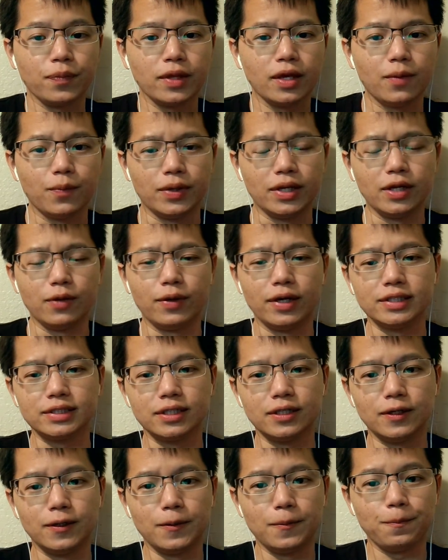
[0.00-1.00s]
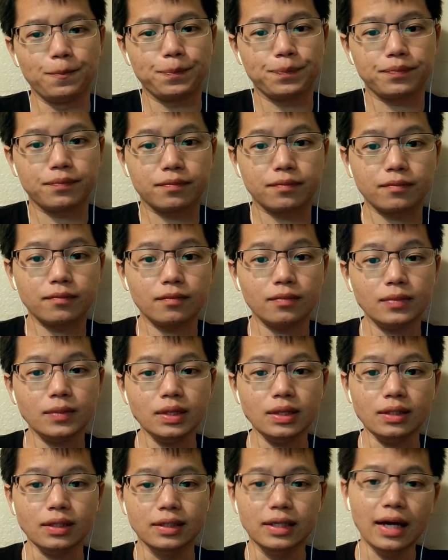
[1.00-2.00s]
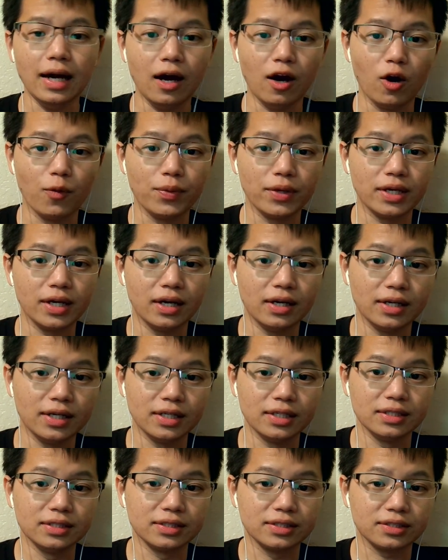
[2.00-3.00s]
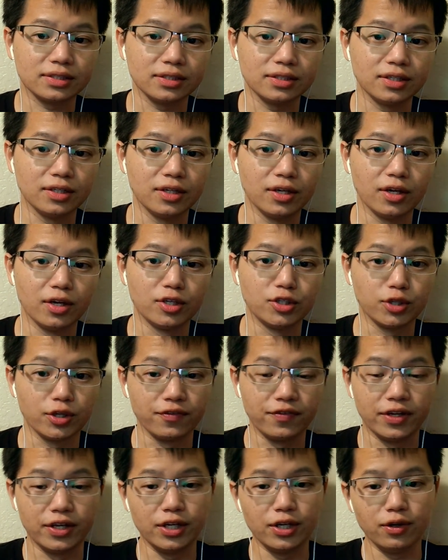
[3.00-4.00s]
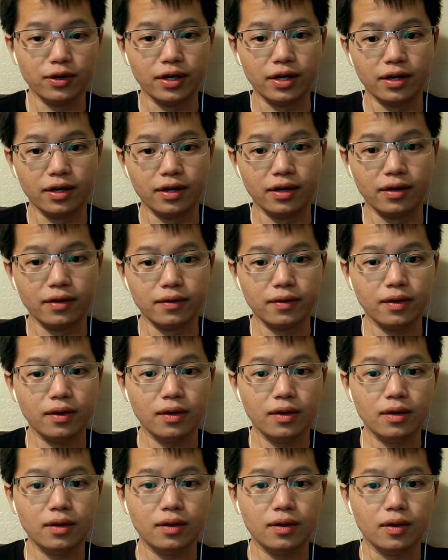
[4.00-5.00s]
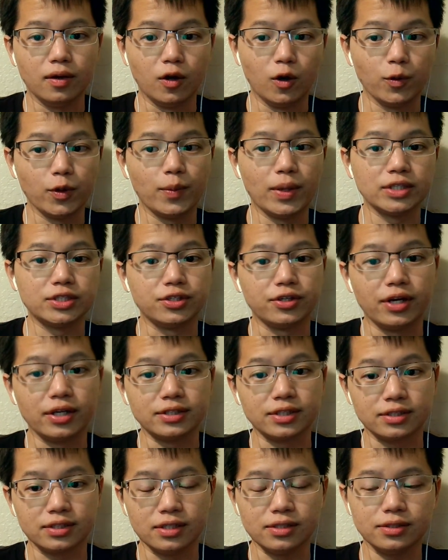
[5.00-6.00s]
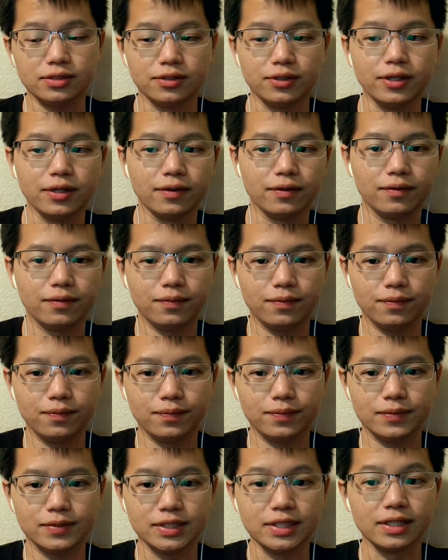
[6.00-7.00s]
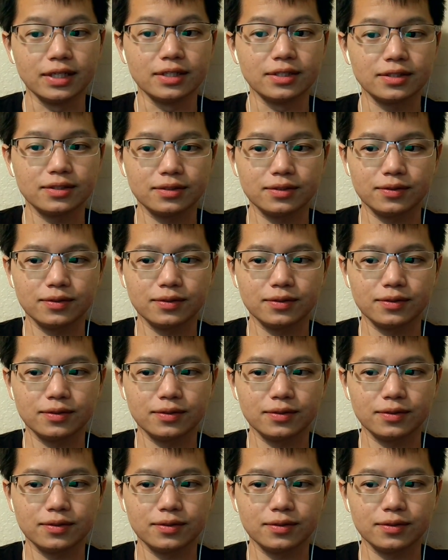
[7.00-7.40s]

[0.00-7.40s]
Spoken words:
But anyways, yeah, I hope you guys enjoy the video, and I hope the best to you guys' success. All right, see you guys.